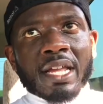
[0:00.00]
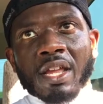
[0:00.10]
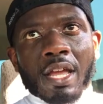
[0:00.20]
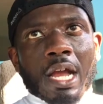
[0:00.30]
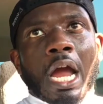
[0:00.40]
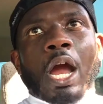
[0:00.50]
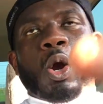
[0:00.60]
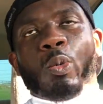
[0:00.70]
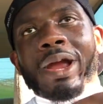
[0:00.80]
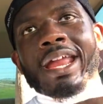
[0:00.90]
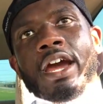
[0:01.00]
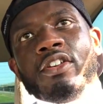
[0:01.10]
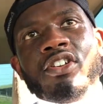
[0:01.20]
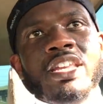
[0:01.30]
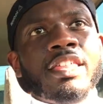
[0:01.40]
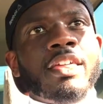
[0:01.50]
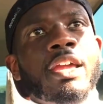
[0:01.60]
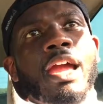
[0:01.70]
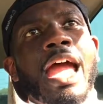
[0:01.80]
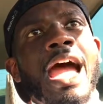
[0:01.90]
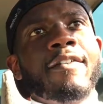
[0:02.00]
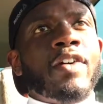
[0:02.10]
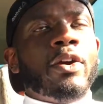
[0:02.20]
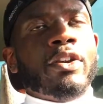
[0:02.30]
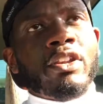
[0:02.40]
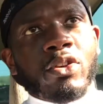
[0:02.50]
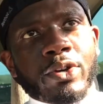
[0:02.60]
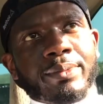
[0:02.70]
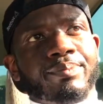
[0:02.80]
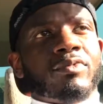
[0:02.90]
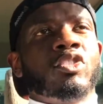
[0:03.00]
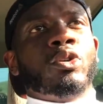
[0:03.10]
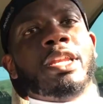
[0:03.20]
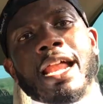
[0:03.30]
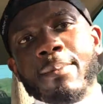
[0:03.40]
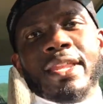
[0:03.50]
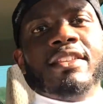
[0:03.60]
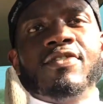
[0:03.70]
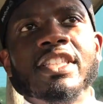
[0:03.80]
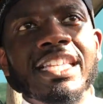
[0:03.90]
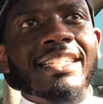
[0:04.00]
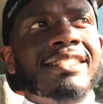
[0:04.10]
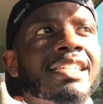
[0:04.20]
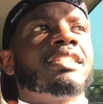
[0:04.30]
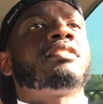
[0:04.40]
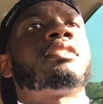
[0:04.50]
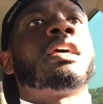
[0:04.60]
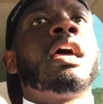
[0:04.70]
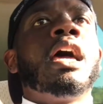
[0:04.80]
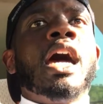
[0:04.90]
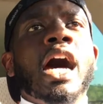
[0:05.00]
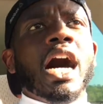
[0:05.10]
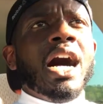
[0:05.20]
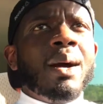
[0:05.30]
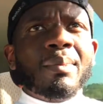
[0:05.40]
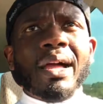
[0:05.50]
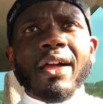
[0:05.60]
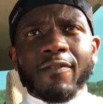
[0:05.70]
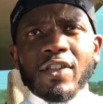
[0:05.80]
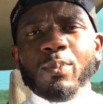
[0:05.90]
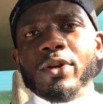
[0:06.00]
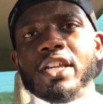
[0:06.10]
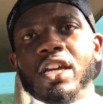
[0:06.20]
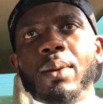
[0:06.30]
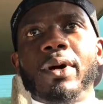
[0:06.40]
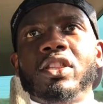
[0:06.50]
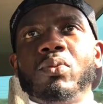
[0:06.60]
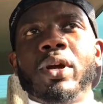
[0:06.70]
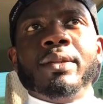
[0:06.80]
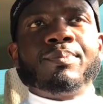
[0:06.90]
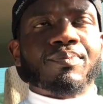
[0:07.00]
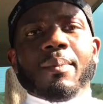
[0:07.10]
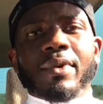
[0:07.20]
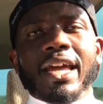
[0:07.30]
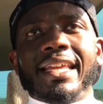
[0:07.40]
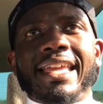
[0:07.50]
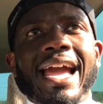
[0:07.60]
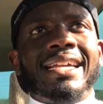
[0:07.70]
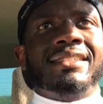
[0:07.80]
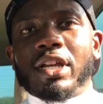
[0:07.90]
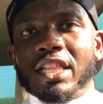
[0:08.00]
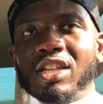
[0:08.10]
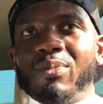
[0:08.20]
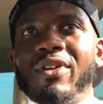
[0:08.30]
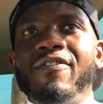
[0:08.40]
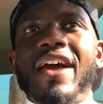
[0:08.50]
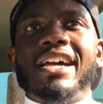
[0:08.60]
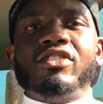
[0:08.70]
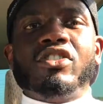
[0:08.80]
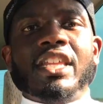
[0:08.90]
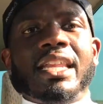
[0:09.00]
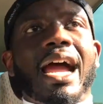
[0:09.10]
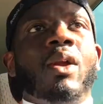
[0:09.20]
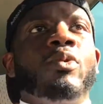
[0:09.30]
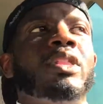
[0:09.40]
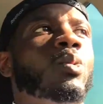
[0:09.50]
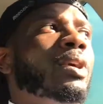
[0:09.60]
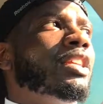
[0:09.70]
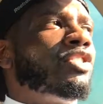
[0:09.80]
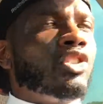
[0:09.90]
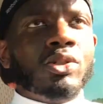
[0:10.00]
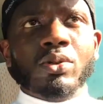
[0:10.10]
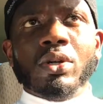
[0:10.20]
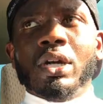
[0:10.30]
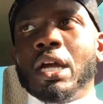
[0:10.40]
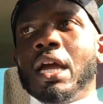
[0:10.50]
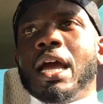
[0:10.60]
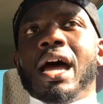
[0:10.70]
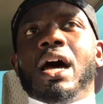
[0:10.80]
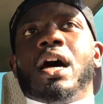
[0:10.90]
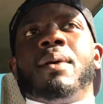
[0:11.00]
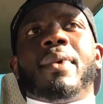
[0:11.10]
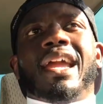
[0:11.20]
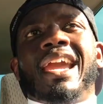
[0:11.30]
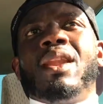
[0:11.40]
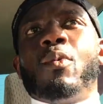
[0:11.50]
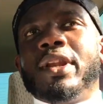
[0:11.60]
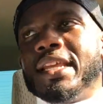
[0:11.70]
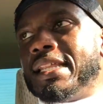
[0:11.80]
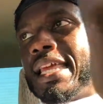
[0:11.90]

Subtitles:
me right underneath a half hour to do it, 29 minutes, 58 seconds. Feeling pretty good about the run. Kind of gassed, going a little bit faster than I really wanted to. I kind of wanted